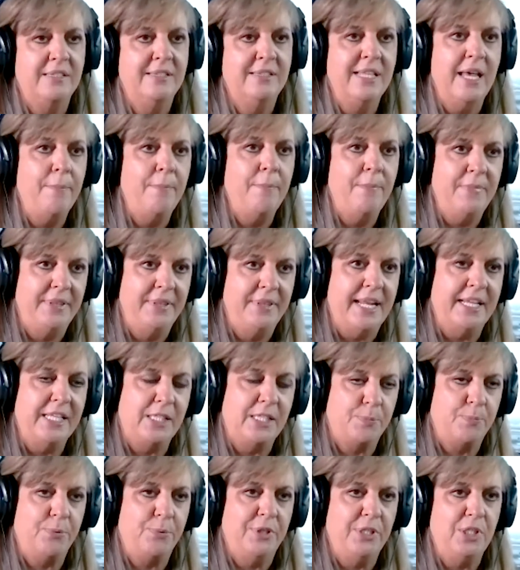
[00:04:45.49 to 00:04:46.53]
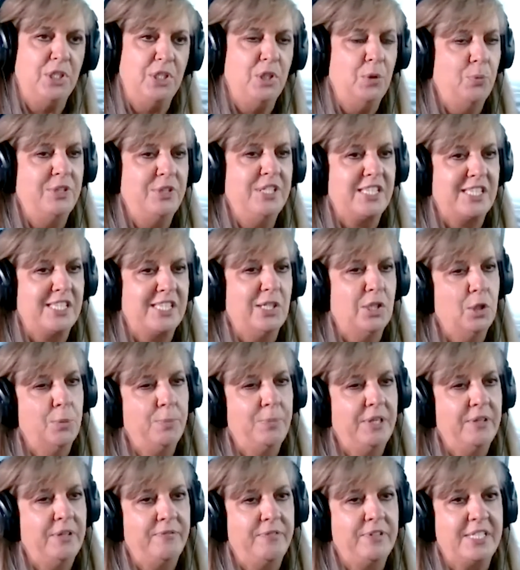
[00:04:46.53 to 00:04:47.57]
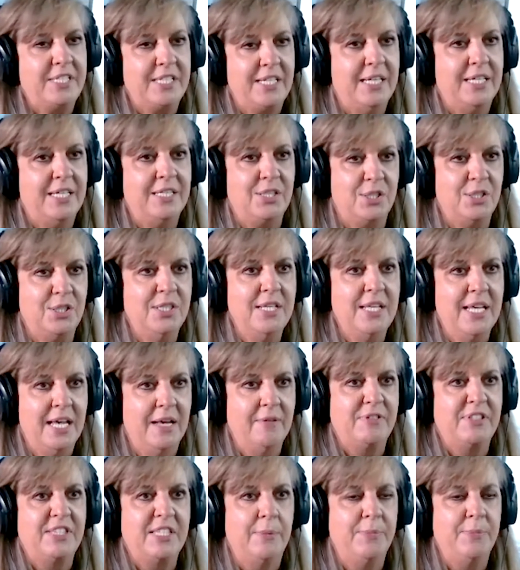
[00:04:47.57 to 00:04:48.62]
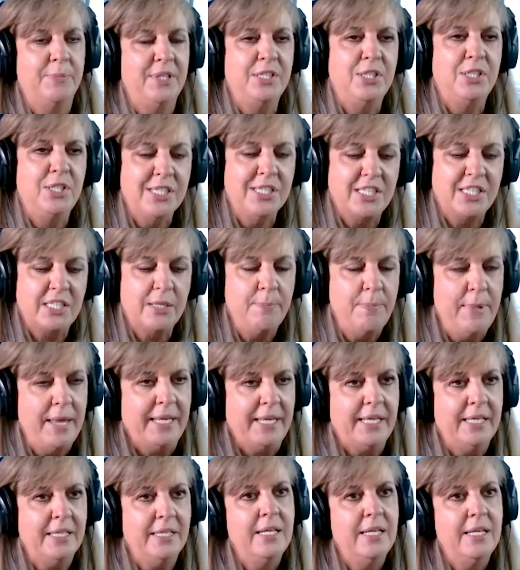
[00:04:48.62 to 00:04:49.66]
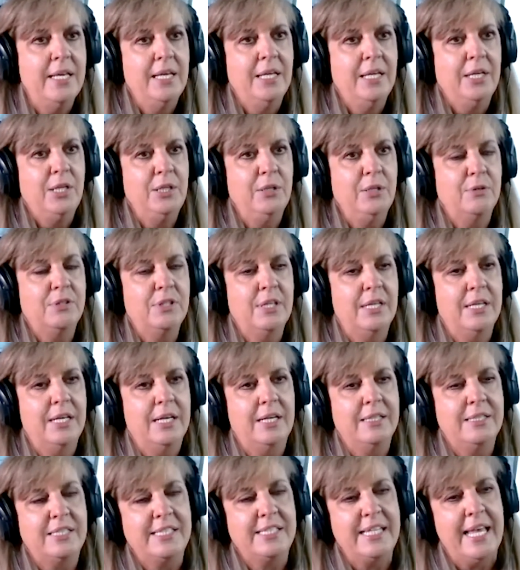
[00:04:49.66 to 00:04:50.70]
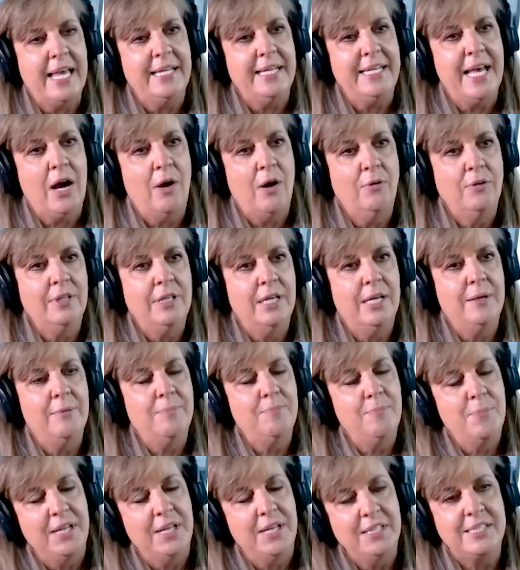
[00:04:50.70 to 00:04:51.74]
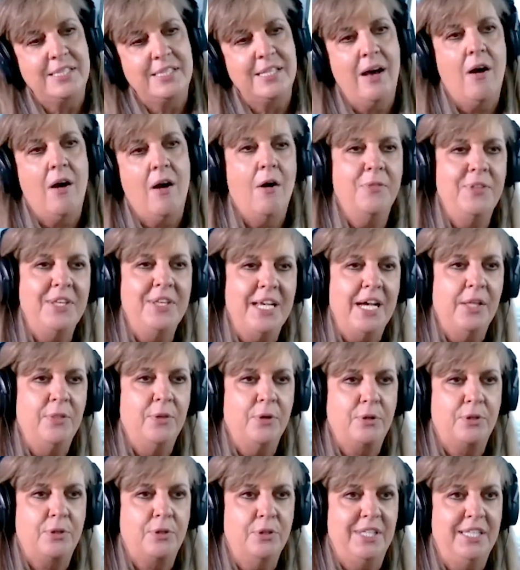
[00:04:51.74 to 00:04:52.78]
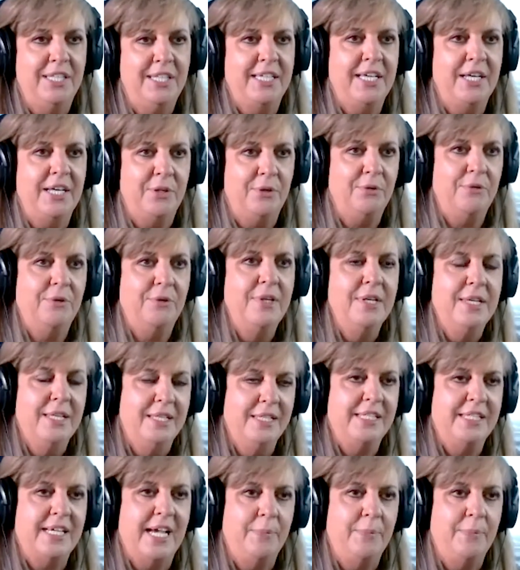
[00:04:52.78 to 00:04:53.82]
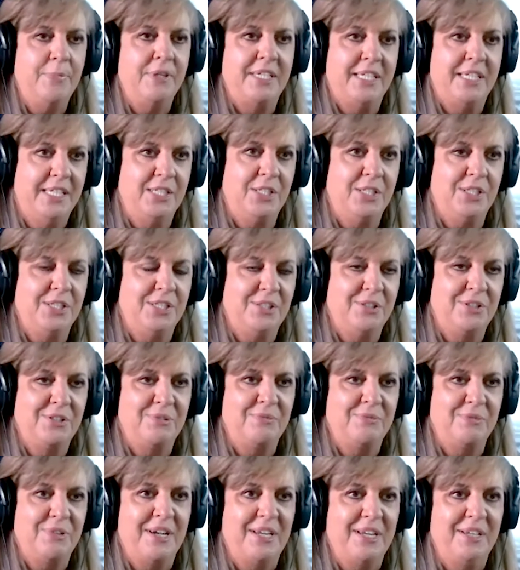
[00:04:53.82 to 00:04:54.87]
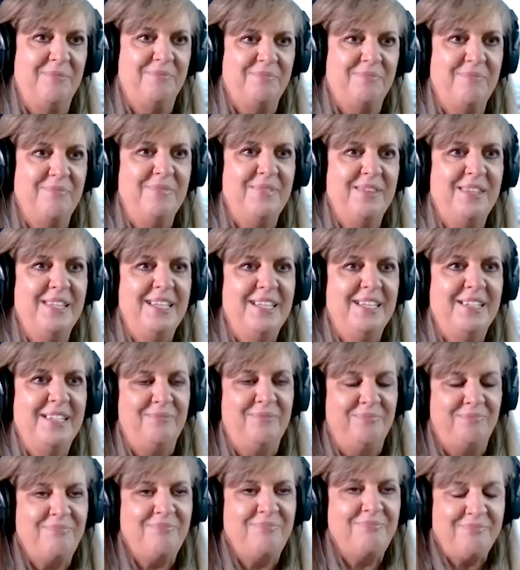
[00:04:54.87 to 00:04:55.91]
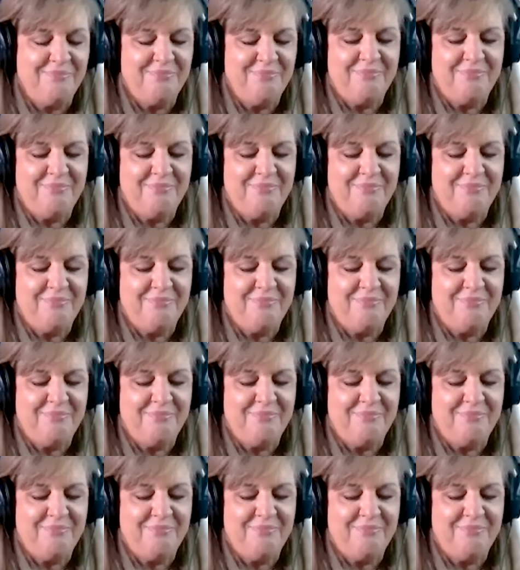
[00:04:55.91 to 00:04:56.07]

That that is pretty too, with just a little bit of a touch of something, just to make it you know uh, stand out amongst all the other cookie cutter type kitchens, right? Exactly. Yeah.